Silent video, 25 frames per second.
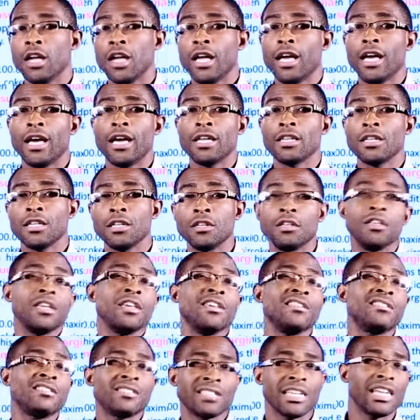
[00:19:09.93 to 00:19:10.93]
and he
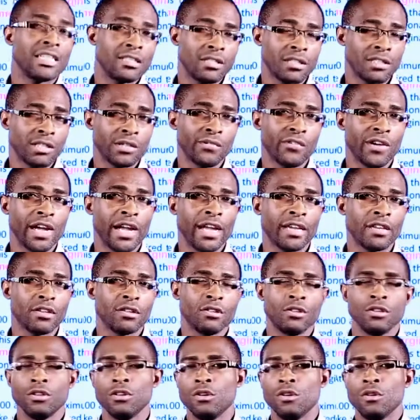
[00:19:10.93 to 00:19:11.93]
is satisfied,
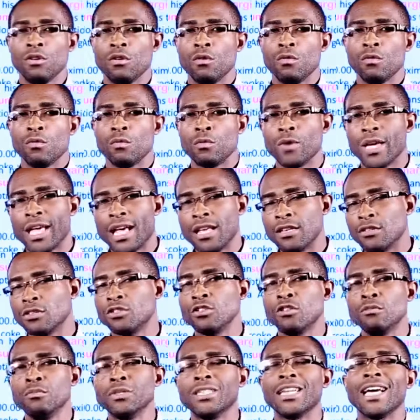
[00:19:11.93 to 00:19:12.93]
we
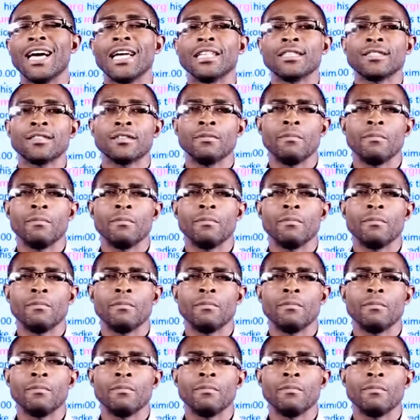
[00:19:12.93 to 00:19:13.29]
assume that